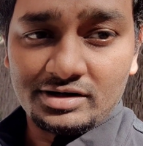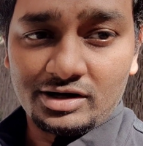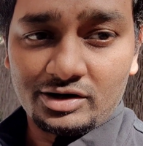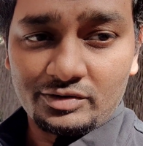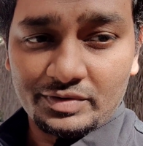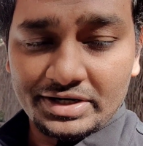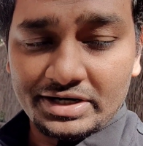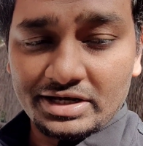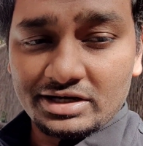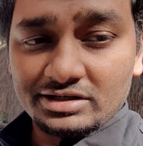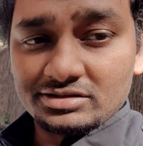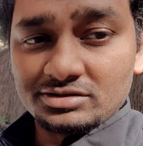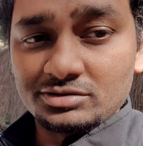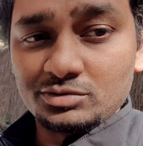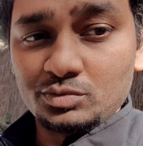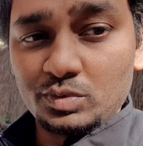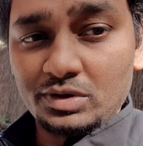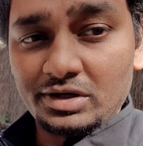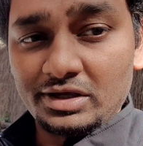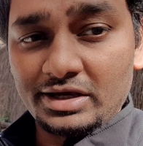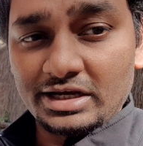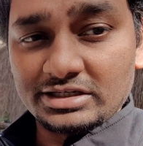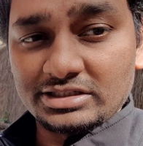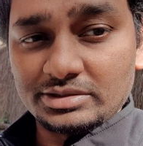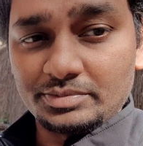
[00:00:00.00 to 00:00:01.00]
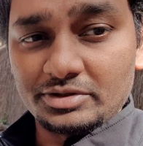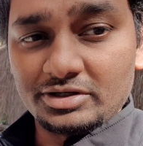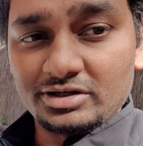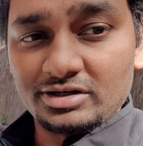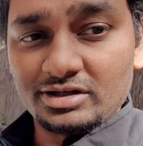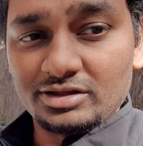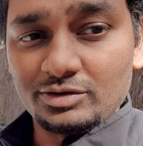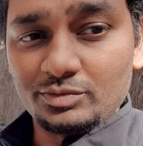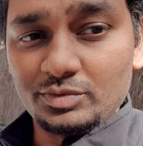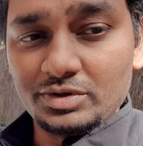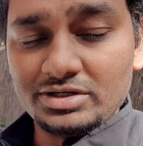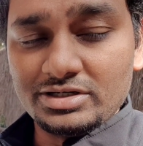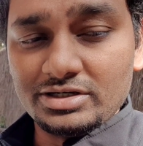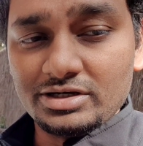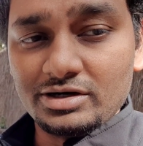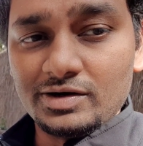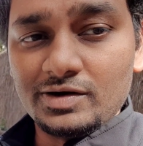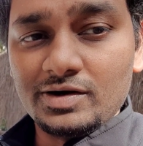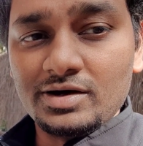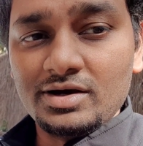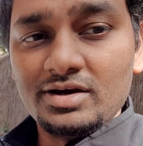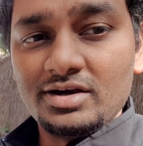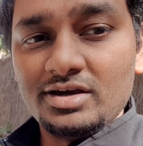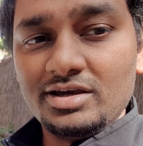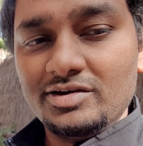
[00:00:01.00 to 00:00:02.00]
Alright guys, we'll catch up in another video.
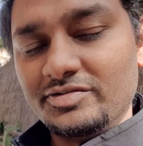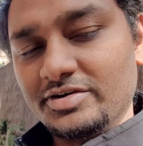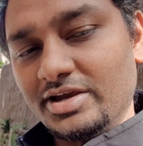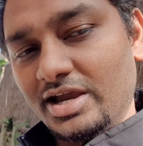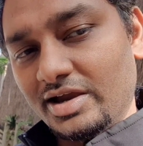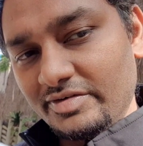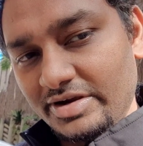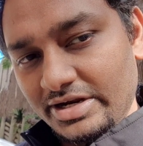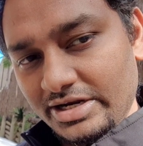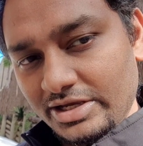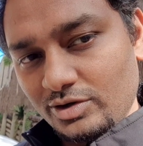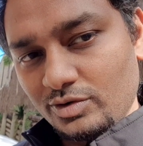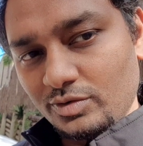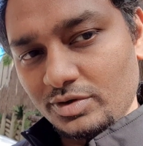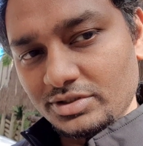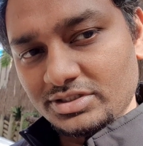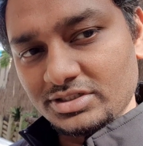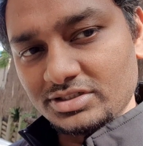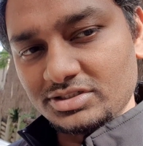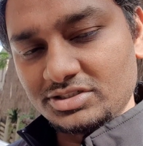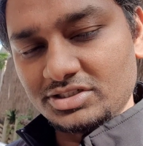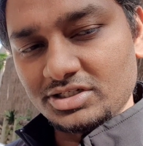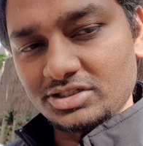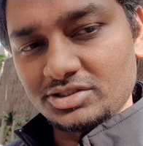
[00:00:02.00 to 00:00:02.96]
If you have any questions,